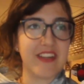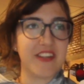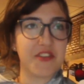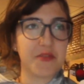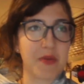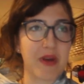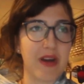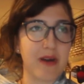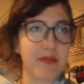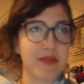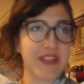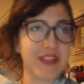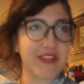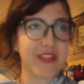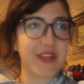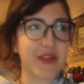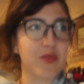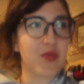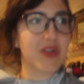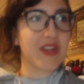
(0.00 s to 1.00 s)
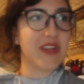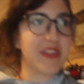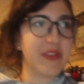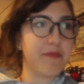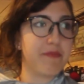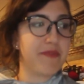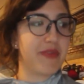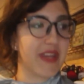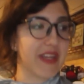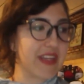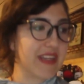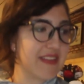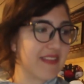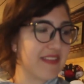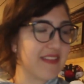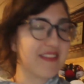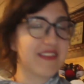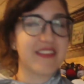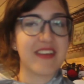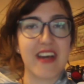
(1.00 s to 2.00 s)
It's probably like one of the
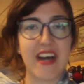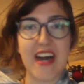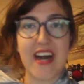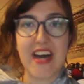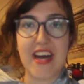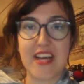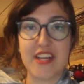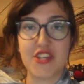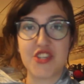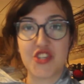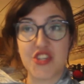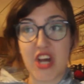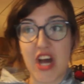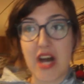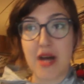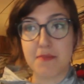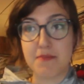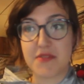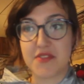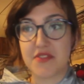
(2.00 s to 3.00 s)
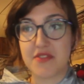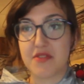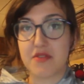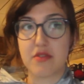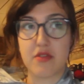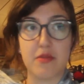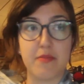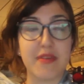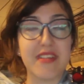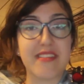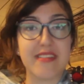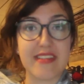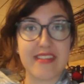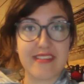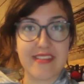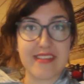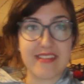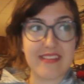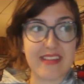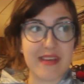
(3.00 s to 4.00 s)
biggest shops or
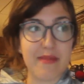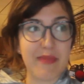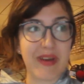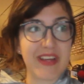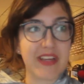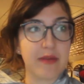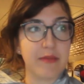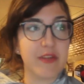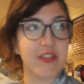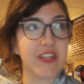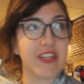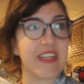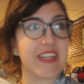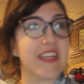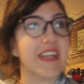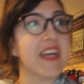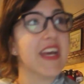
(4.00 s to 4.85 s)
businesses in my community.